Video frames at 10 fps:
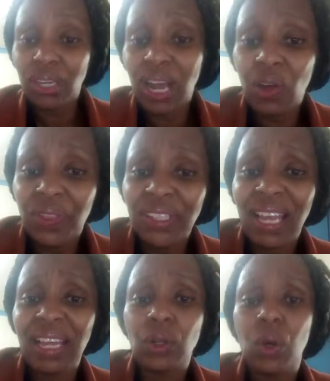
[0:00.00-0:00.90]
Now, this
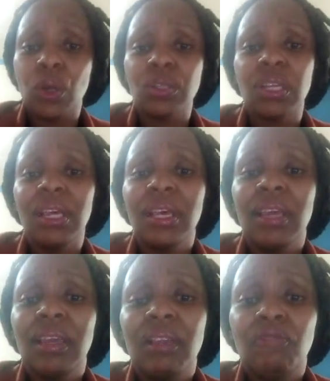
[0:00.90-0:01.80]
handles
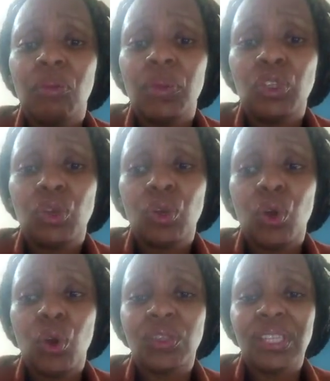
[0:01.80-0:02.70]
information
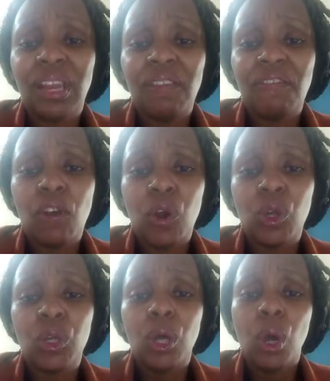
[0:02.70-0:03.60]
of
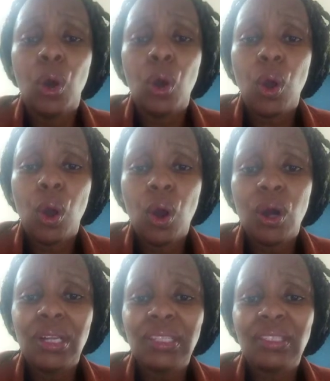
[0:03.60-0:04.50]
telephone
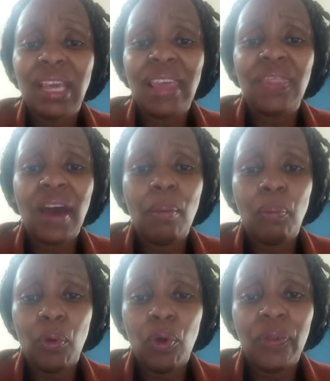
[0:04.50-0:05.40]
calls, either
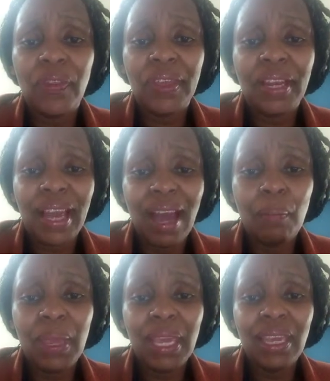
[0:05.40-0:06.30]
both
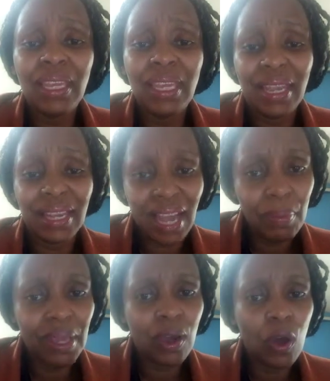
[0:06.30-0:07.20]

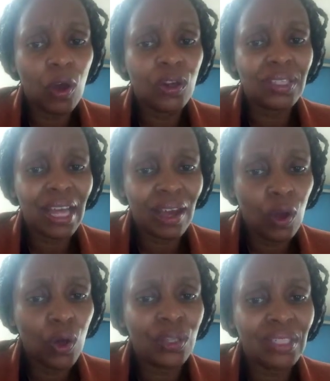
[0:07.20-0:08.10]
incoming calls are
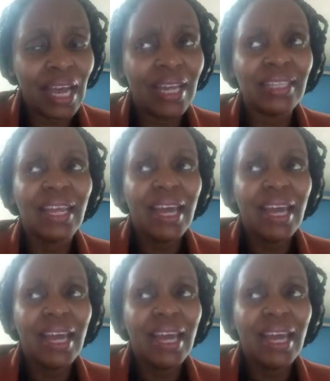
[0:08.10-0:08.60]
calls that